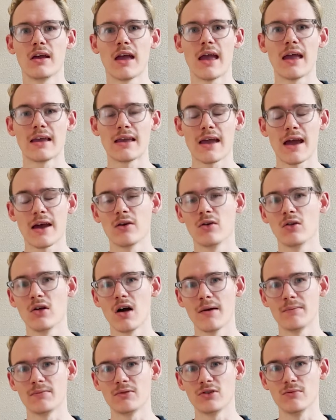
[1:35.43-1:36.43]
a kettle
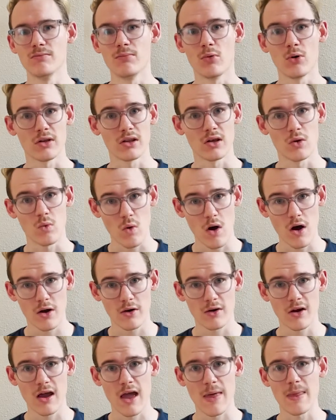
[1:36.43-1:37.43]
up to boiling water
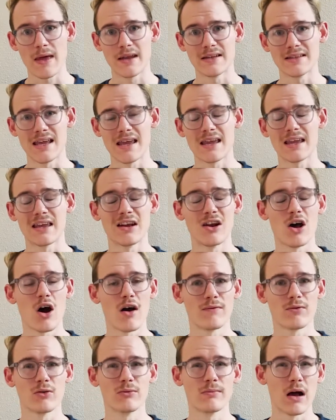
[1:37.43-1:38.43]
and then taking it off
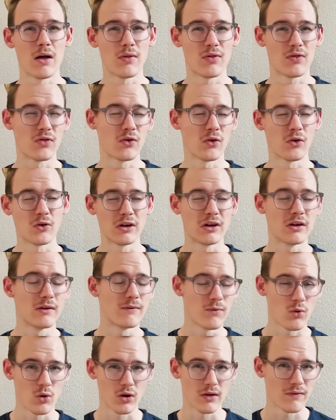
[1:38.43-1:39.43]
for about 30 to
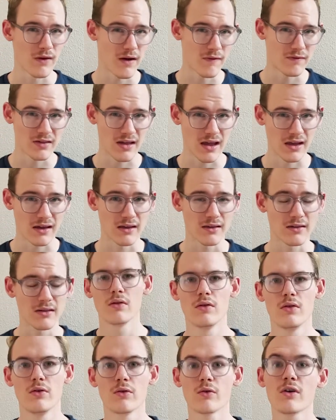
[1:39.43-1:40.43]
45 seconds.
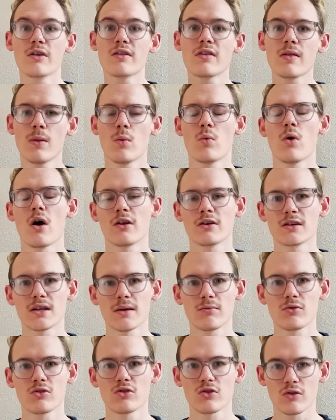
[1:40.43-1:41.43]
The reason the water
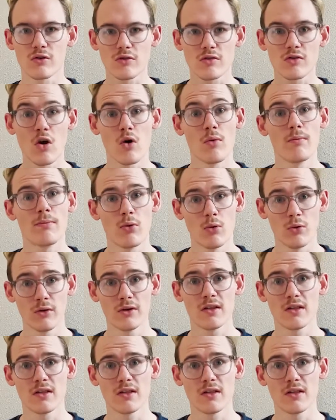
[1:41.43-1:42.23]
temperature is so important